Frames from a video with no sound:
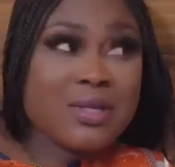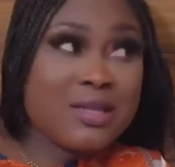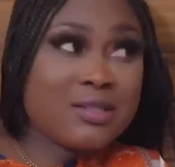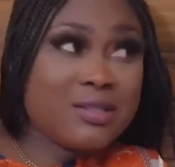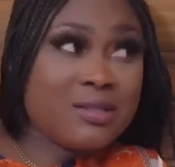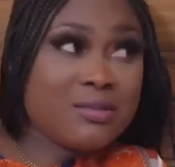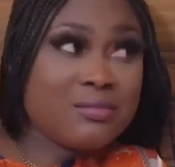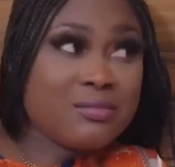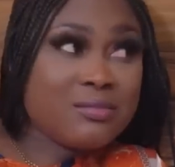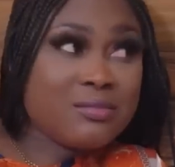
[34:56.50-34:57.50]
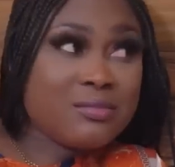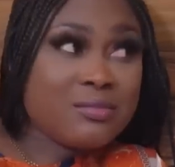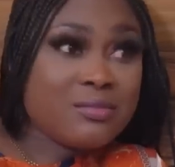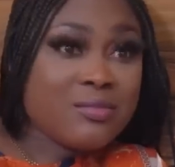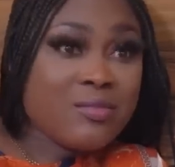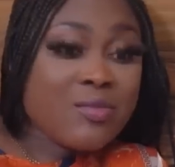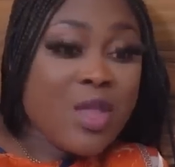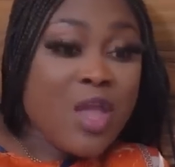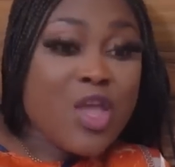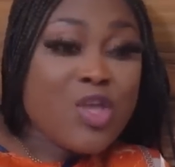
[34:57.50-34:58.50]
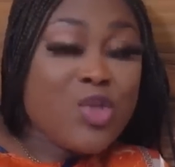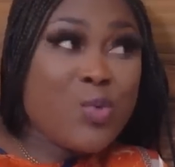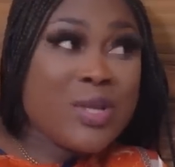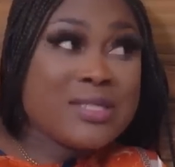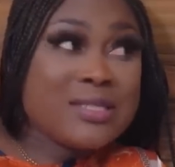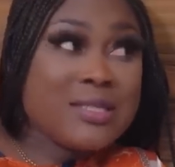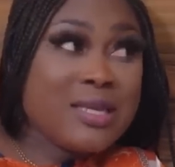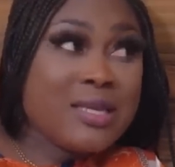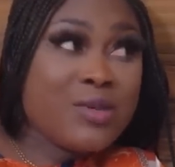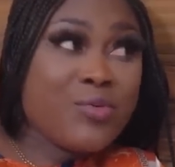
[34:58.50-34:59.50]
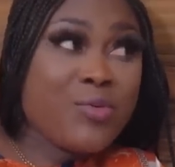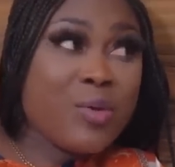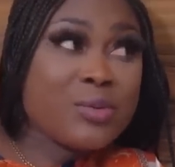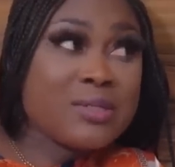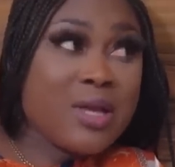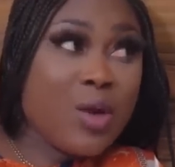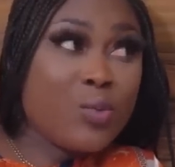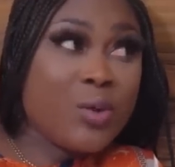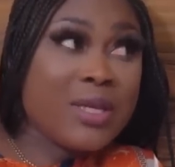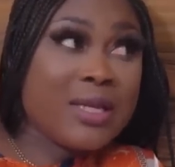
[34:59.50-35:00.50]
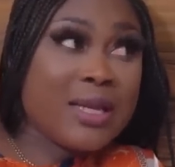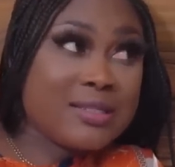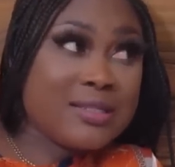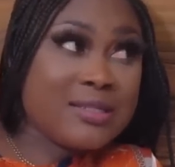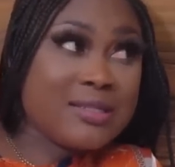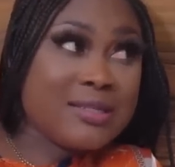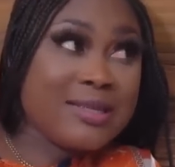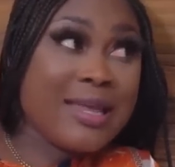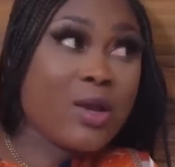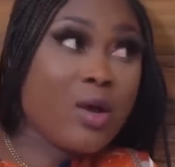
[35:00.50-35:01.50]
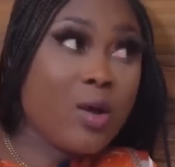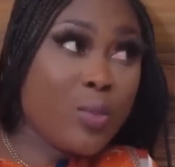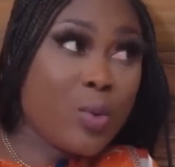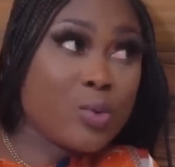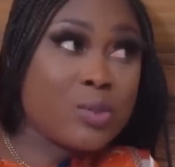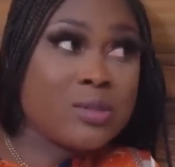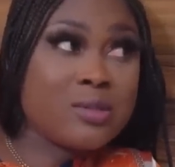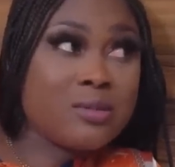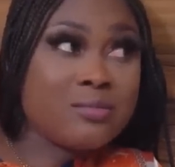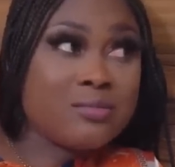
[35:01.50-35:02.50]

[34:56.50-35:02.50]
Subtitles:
Kachi. You were seen around town with Kachi, like couples.